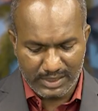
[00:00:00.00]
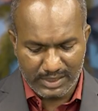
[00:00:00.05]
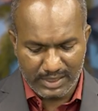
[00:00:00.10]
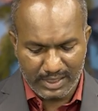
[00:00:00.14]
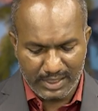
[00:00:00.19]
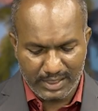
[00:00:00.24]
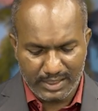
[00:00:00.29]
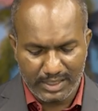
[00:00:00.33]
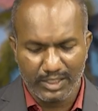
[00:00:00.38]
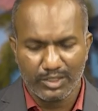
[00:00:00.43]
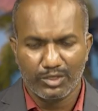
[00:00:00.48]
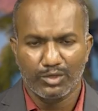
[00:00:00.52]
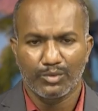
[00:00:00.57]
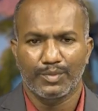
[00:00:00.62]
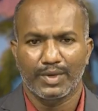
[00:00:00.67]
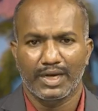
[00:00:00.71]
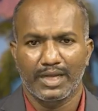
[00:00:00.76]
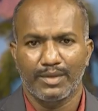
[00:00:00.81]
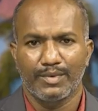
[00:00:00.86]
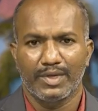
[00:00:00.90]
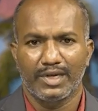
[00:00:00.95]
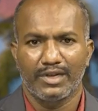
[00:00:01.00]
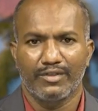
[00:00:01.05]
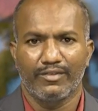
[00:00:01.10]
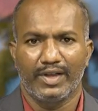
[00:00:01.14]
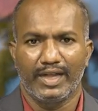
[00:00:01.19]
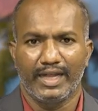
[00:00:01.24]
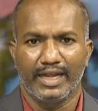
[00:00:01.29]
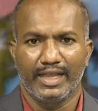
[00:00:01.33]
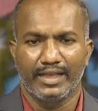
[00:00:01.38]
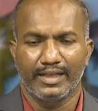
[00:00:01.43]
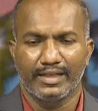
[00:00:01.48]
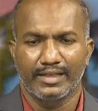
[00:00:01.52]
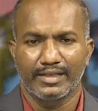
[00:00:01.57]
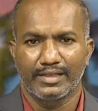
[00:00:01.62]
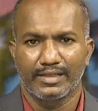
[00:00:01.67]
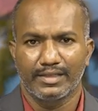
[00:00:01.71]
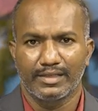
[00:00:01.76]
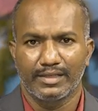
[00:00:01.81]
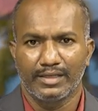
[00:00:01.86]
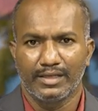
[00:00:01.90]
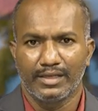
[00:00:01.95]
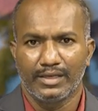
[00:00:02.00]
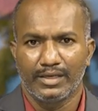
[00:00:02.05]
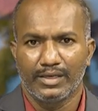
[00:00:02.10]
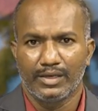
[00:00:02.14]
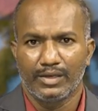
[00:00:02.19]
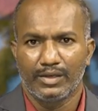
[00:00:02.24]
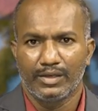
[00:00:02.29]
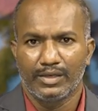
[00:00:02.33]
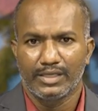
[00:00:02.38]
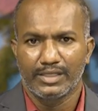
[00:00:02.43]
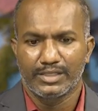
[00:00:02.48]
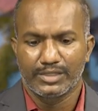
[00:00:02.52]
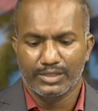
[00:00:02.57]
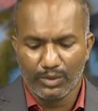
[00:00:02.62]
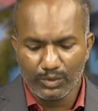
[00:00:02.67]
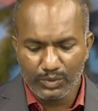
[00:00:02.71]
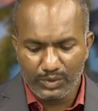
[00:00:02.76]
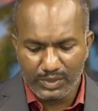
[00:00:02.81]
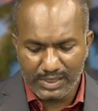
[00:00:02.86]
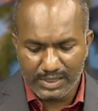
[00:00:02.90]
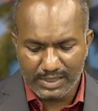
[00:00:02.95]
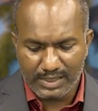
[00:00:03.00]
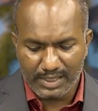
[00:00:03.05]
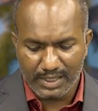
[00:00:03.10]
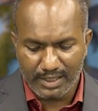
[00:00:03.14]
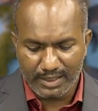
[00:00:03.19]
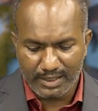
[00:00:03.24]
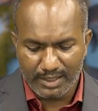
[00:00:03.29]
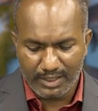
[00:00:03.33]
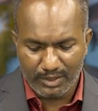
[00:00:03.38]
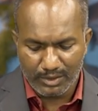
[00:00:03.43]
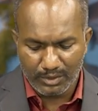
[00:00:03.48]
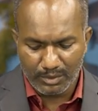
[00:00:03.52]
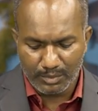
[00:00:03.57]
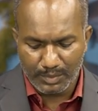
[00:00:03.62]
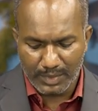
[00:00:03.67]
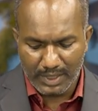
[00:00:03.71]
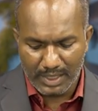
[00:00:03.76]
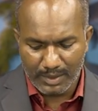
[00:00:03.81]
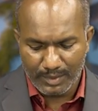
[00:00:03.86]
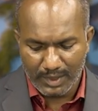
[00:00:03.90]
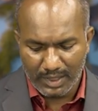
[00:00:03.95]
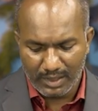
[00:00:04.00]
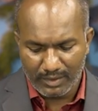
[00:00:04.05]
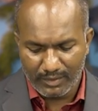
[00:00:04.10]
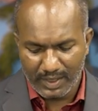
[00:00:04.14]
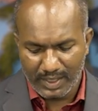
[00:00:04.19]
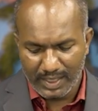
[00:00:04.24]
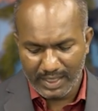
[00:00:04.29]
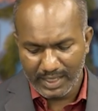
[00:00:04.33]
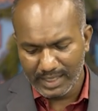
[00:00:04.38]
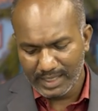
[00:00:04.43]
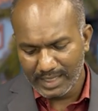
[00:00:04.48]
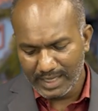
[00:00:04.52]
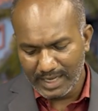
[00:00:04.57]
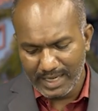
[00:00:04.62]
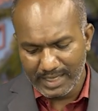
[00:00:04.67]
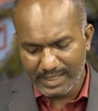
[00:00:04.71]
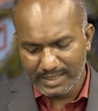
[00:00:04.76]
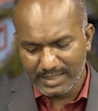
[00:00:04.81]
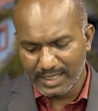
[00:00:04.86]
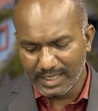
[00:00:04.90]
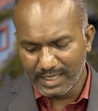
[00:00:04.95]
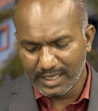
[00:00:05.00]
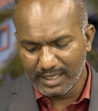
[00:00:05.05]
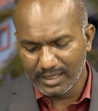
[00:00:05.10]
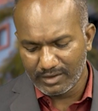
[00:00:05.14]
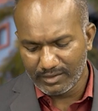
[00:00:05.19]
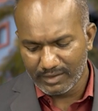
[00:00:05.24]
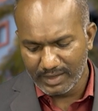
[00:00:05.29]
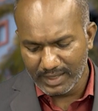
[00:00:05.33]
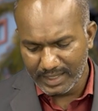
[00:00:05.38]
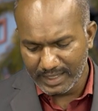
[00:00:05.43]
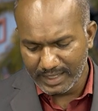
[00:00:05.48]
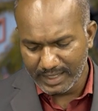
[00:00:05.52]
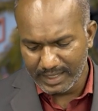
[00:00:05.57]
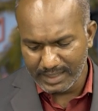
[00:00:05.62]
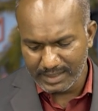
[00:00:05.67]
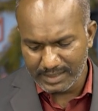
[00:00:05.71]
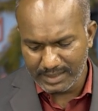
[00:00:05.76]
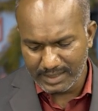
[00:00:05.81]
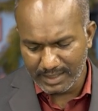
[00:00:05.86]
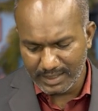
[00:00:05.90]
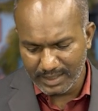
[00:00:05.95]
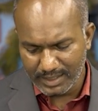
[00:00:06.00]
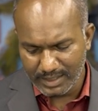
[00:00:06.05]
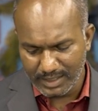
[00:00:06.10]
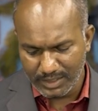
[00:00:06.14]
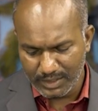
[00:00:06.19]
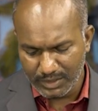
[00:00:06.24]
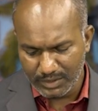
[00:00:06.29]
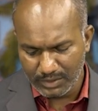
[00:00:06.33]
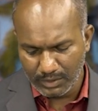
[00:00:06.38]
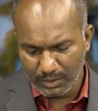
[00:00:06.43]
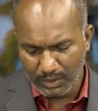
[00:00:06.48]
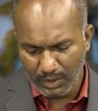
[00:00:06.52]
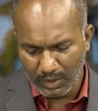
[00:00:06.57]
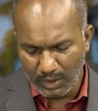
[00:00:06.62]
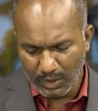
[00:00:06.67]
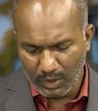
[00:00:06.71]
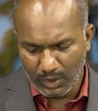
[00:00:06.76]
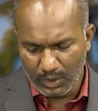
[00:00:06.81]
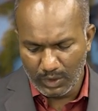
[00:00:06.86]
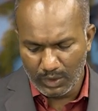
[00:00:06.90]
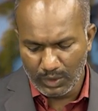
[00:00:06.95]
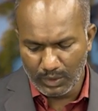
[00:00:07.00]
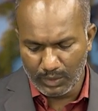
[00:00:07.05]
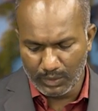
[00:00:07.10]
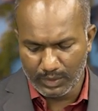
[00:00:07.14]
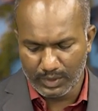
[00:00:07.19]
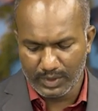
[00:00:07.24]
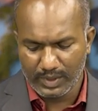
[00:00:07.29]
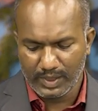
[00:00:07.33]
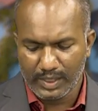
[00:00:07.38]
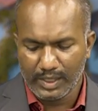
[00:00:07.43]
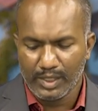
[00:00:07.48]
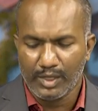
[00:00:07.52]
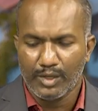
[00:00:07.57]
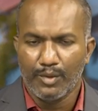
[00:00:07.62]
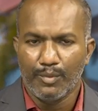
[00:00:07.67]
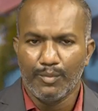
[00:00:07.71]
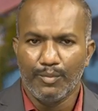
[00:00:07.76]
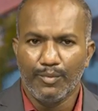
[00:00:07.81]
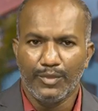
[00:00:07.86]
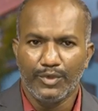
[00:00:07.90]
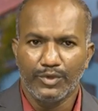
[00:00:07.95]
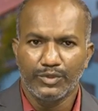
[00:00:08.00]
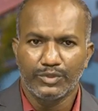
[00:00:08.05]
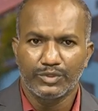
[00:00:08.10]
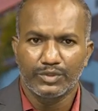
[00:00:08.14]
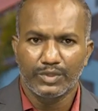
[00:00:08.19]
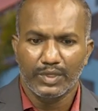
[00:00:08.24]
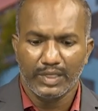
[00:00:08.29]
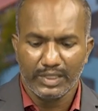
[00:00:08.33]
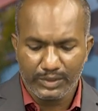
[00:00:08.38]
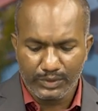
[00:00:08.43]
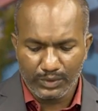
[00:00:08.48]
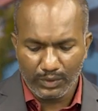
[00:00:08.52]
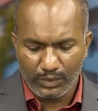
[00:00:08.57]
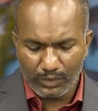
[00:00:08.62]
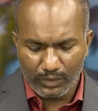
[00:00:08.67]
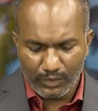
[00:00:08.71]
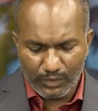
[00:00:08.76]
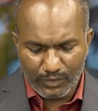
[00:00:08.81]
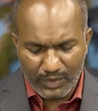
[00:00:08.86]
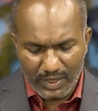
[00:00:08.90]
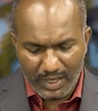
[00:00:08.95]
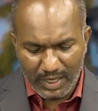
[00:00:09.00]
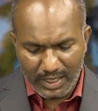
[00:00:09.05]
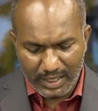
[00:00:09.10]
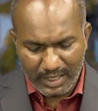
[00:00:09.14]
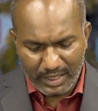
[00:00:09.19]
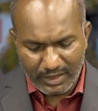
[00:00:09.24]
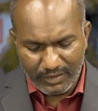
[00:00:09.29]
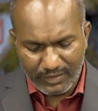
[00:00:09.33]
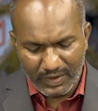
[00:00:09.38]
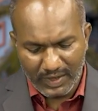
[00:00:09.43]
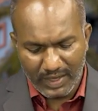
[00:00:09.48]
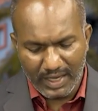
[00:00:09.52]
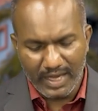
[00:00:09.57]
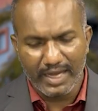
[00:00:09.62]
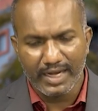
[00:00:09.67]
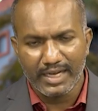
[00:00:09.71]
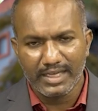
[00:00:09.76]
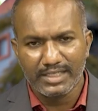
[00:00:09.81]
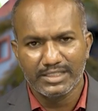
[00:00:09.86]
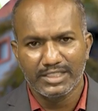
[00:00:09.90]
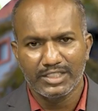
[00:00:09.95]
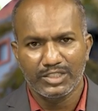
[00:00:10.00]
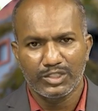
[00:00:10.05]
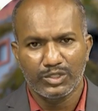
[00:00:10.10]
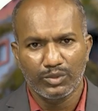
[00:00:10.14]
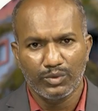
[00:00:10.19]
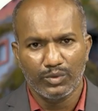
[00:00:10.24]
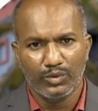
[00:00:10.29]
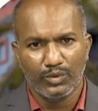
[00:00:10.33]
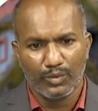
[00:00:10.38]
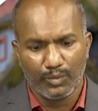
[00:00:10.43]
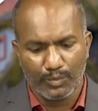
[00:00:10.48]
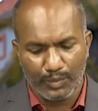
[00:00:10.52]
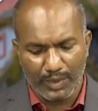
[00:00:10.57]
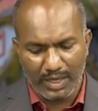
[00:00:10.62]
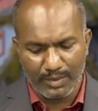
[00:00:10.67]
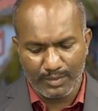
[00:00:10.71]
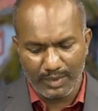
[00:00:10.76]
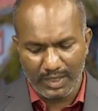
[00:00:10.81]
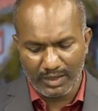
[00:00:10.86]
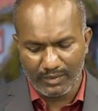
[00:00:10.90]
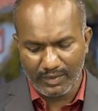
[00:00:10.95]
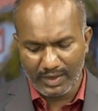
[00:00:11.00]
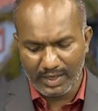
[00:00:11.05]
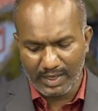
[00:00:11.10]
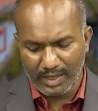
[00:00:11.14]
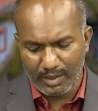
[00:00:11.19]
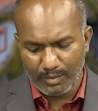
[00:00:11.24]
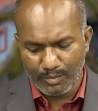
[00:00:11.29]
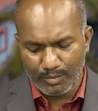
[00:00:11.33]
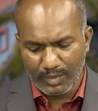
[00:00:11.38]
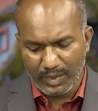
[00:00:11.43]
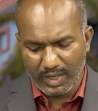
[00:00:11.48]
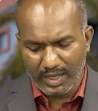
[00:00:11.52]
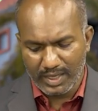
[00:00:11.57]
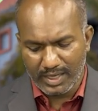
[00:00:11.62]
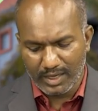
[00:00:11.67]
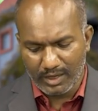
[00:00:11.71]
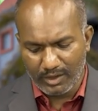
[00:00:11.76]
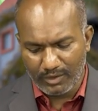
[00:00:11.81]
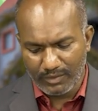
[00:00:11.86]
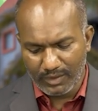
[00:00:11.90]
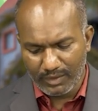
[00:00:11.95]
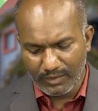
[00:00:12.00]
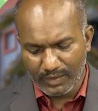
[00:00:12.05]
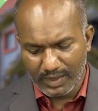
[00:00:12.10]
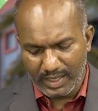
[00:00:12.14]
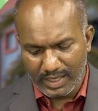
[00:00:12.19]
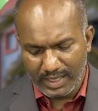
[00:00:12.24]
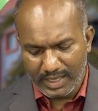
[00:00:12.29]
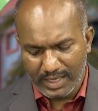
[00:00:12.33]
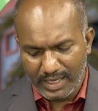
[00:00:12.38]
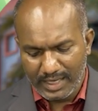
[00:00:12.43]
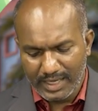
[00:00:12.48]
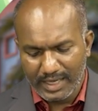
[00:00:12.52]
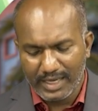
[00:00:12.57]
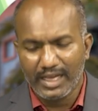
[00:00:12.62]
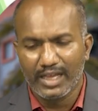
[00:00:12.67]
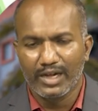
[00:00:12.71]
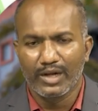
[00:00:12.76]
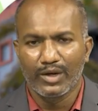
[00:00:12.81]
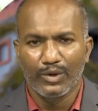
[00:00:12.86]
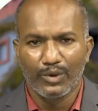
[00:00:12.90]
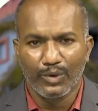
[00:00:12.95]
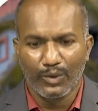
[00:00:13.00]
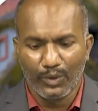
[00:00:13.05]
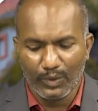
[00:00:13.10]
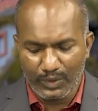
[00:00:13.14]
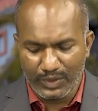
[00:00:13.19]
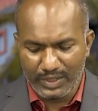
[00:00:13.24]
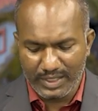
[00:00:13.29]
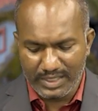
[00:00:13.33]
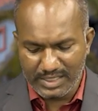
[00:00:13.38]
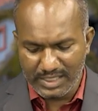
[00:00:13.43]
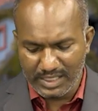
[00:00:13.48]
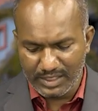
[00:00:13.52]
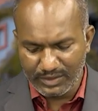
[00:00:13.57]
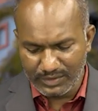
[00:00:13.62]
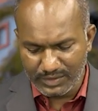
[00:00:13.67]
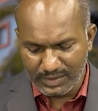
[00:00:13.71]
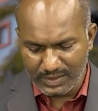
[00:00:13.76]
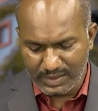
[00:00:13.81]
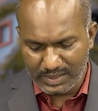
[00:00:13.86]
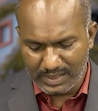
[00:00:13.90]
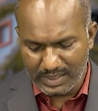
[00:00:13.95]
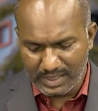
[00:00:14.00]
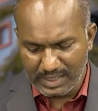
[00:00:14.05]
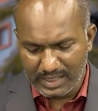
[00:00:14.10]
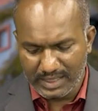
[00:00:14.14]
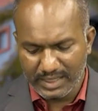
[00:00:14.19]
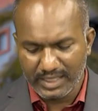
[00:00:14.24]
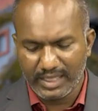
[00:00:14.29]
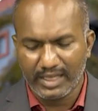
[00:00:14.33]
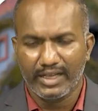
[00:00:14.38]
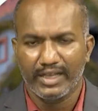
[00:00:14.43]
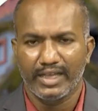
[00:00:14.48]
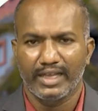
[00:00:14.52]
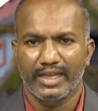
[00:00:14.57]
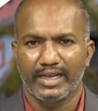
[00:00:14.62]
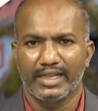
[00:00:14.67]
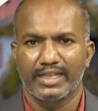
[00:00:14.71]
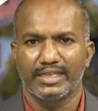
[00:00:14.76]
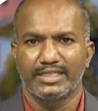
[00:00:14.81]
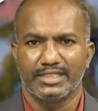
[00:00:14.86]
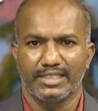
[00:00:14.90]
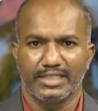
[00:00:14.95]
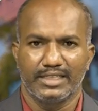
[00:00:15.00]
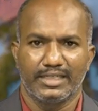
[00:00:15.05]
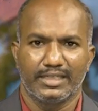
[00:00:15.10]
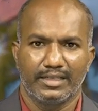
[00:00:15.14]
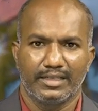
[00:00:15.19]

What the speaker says: is connected to primary winding. Source is connected to primary winding and secondary winding is connected to load. So we are giving energy to primary winding, but however, here load receives the energy